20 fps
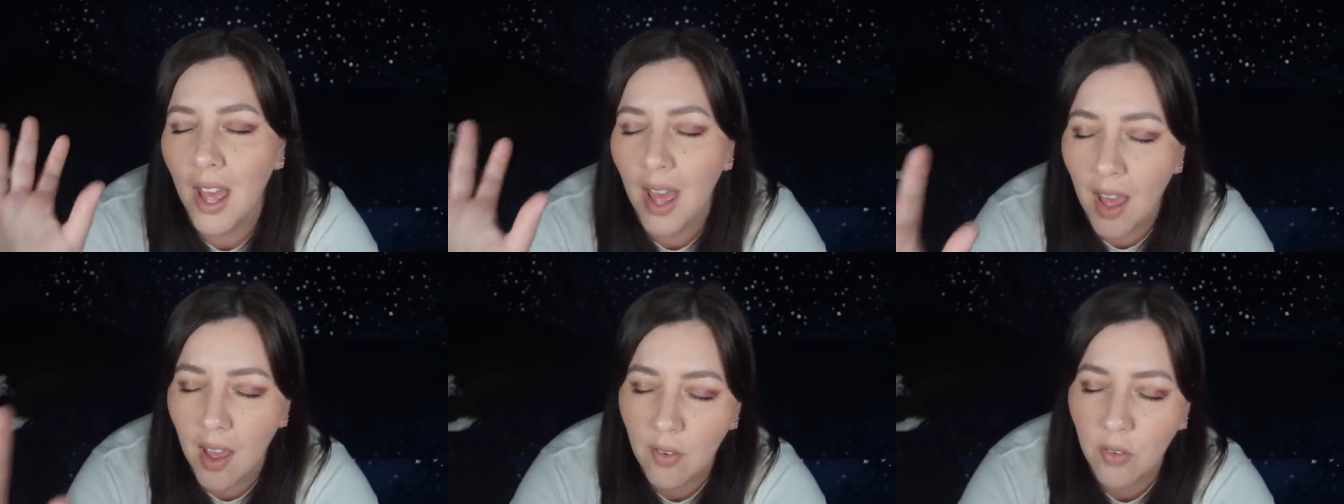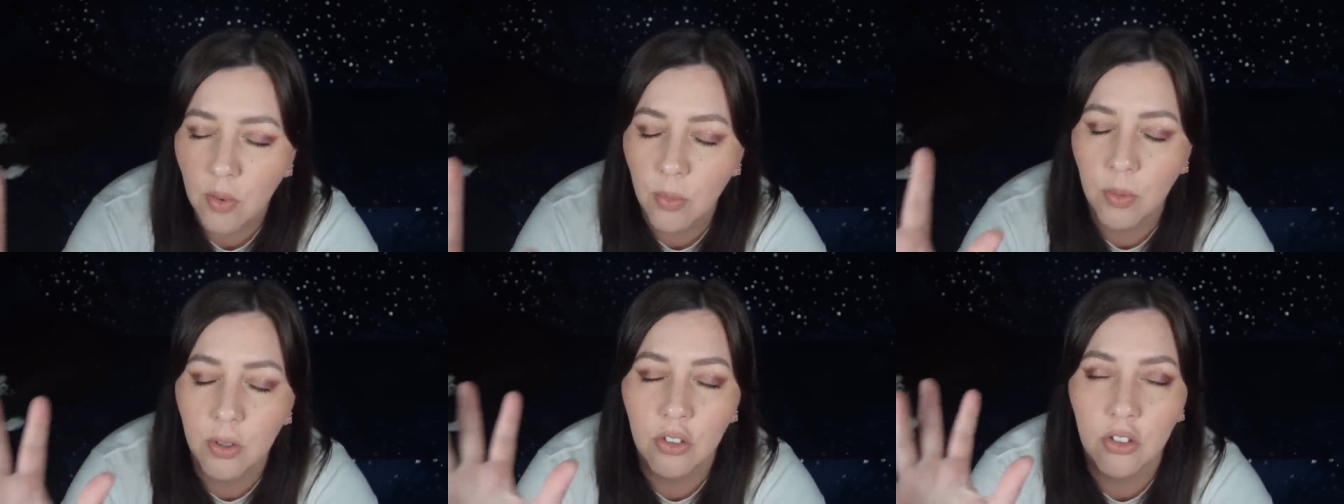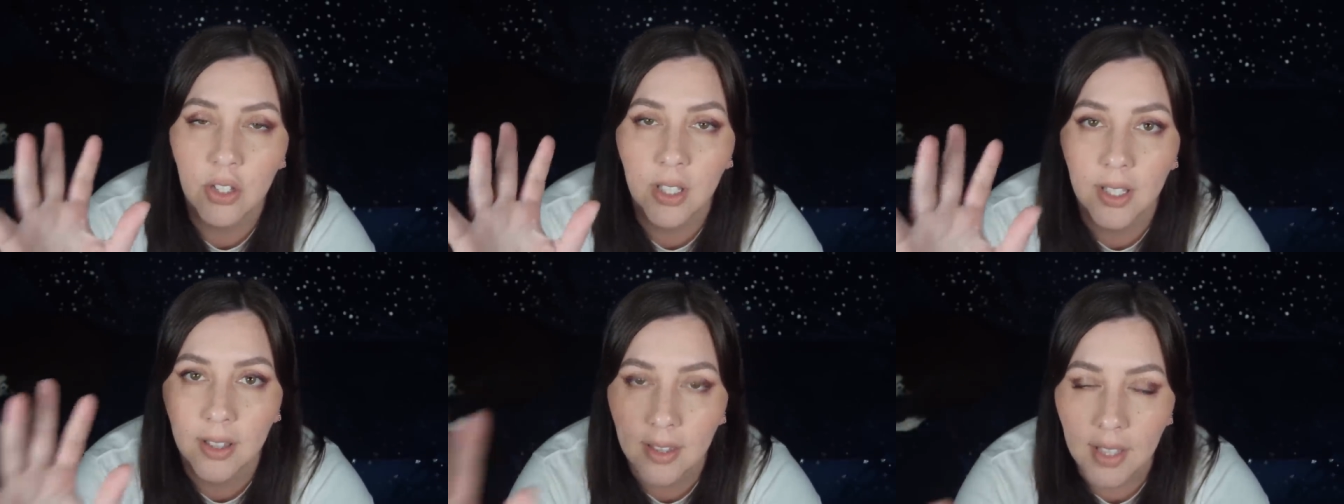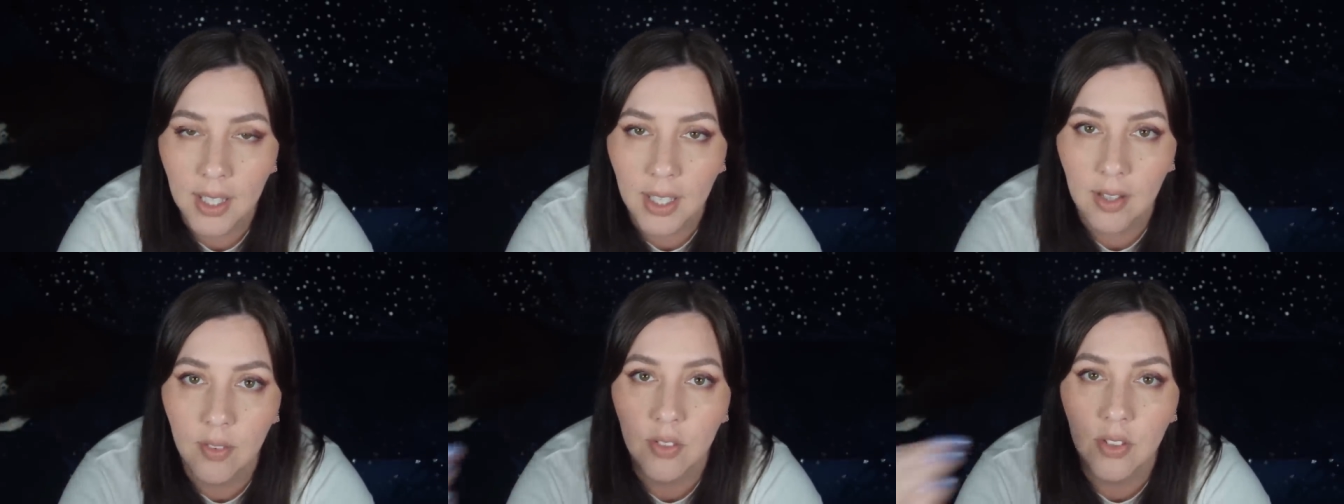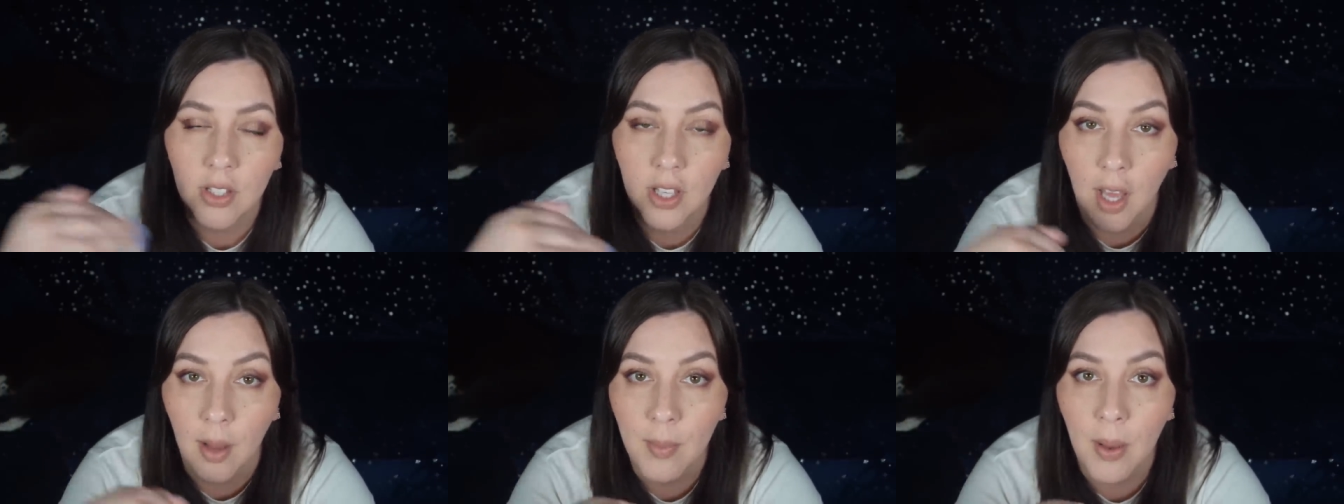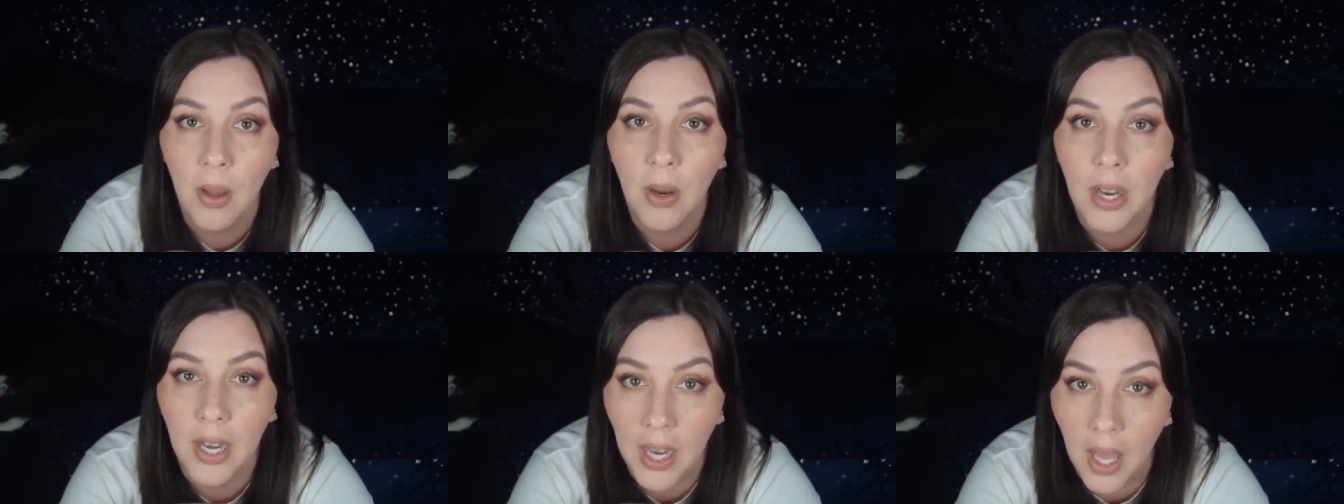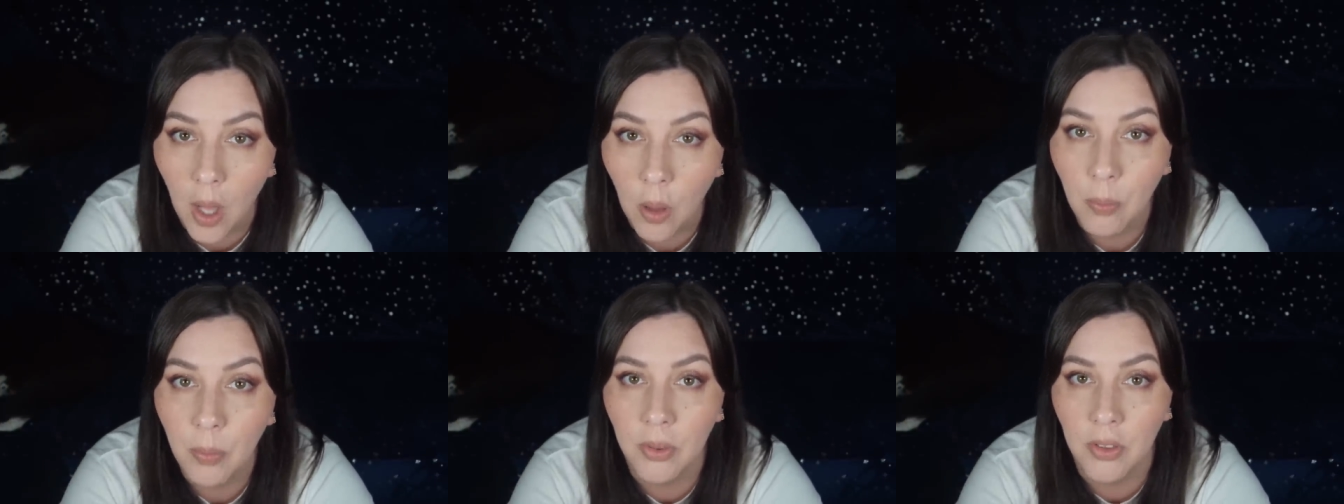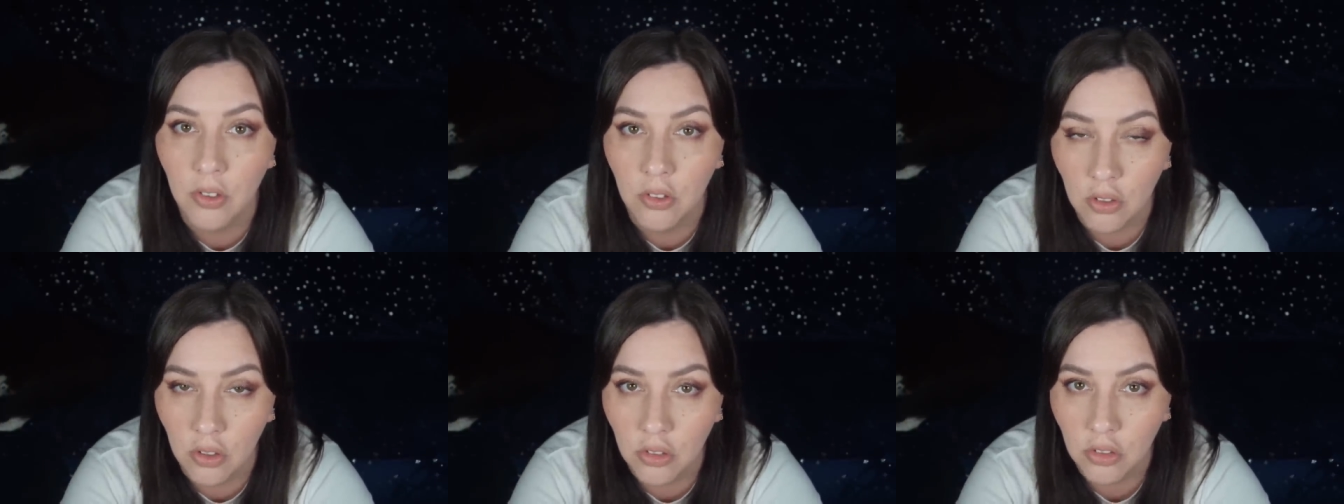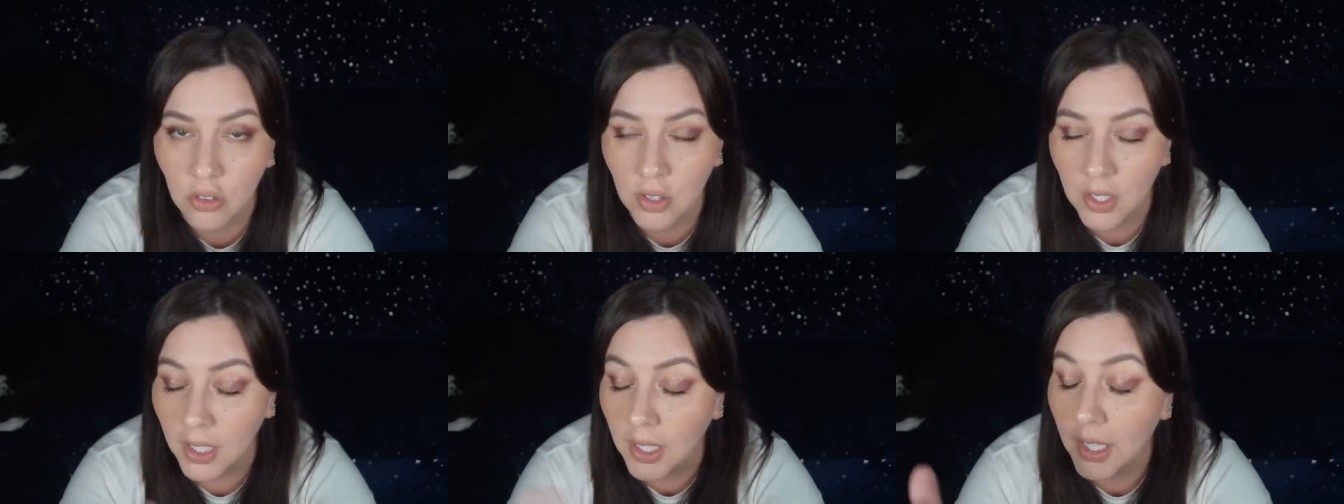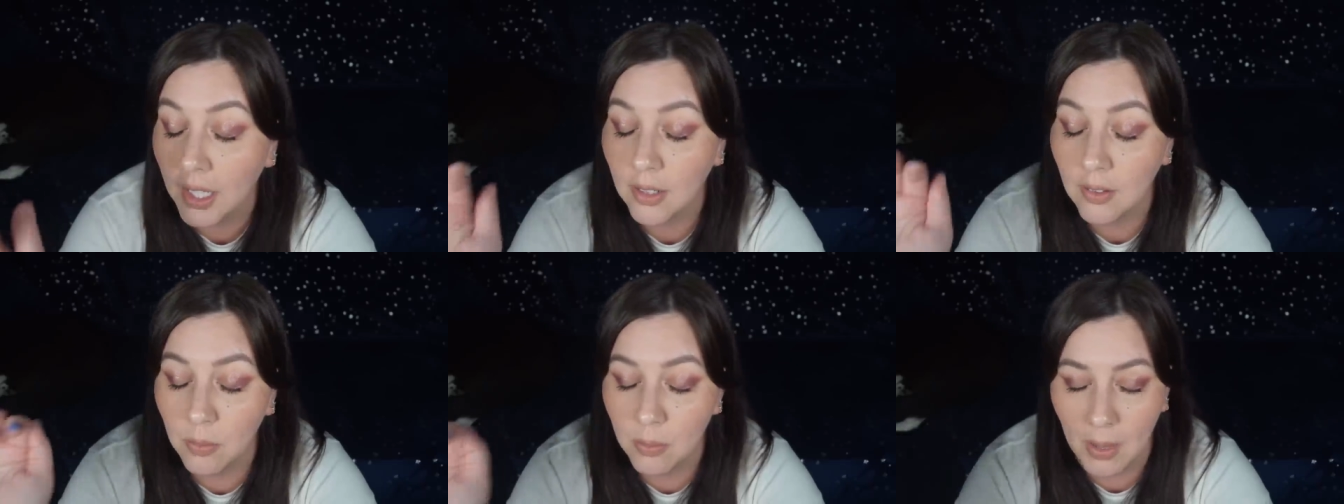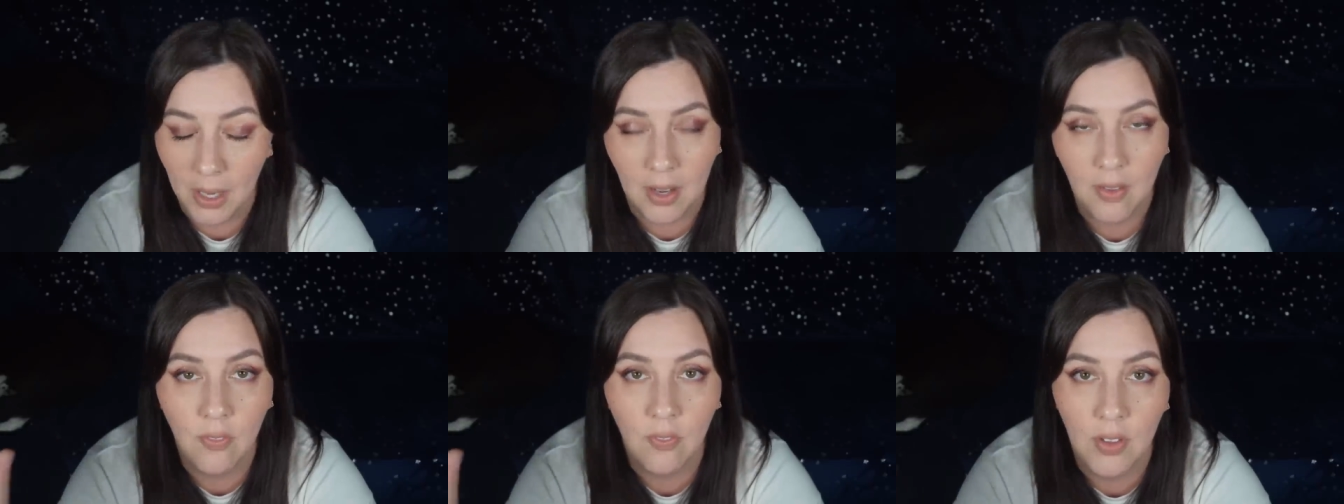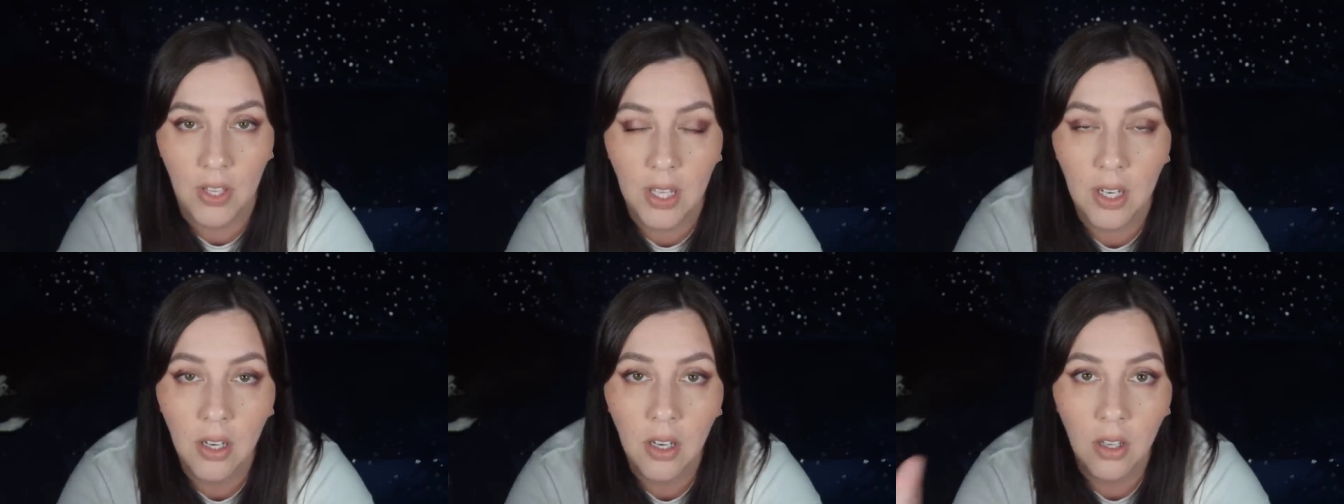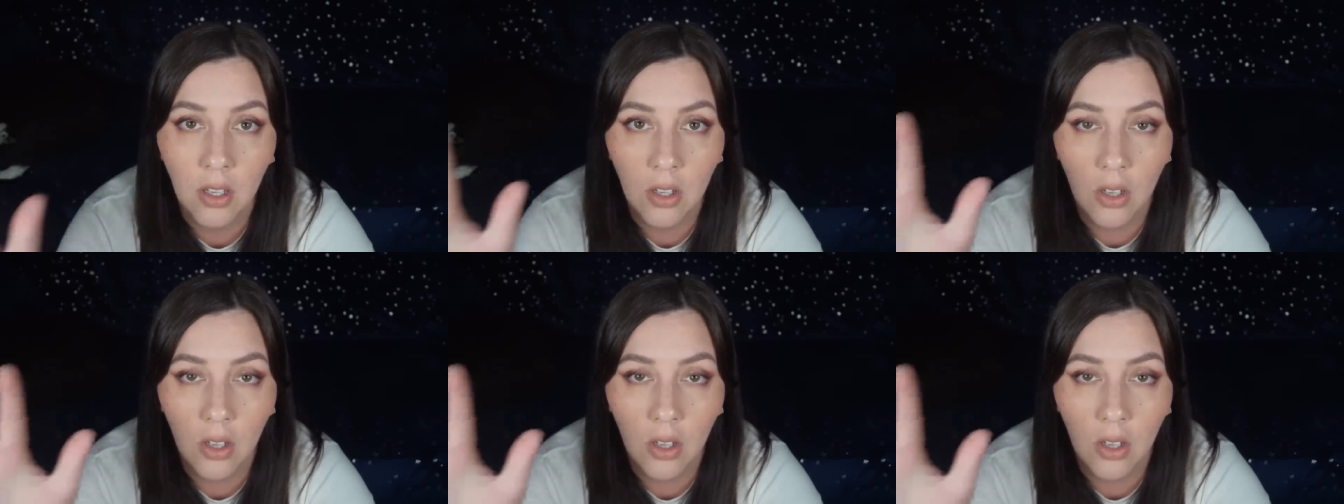everyone she could think of to come out and help in the search so they could get as many feet